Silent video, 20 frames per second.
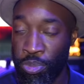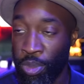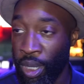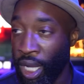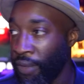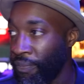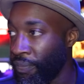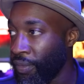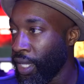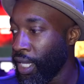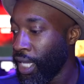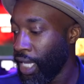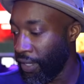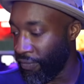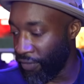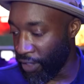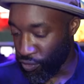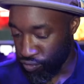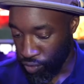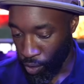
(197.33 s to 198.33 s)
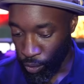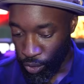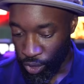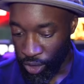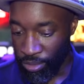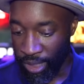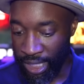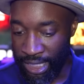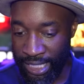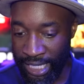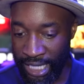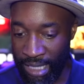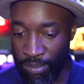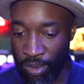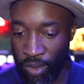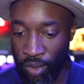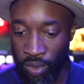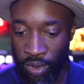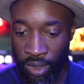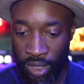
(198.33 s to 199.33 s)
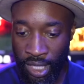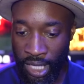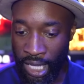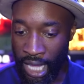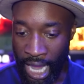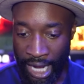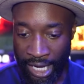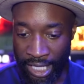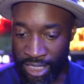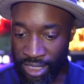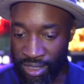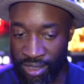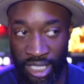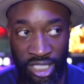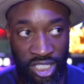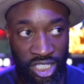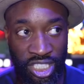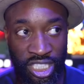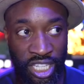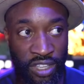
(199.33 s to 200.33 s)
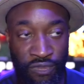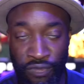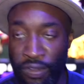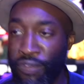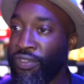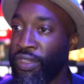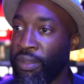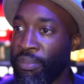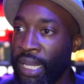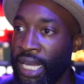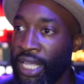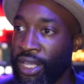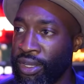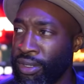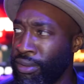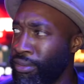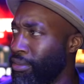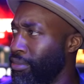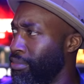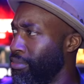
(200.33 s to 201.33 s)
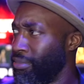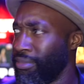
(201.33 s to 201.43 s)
But if this rolls on my table and it's, let's just say, 50 million,